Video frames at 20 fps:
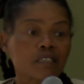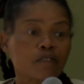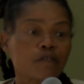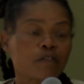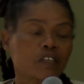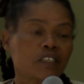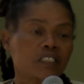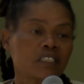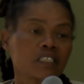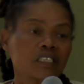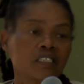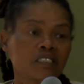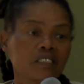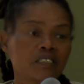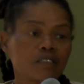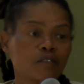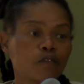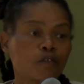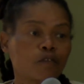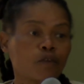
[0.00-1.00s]

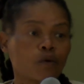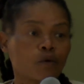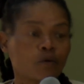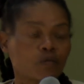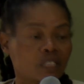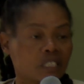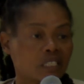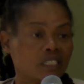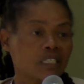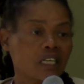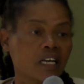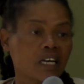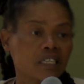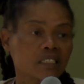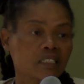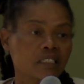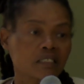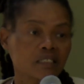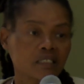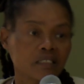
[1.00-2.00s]
facility for
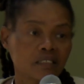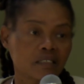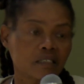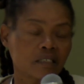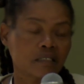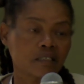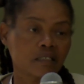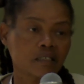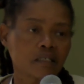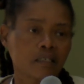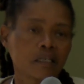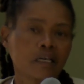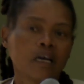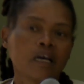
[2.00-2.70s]
satellite engineering.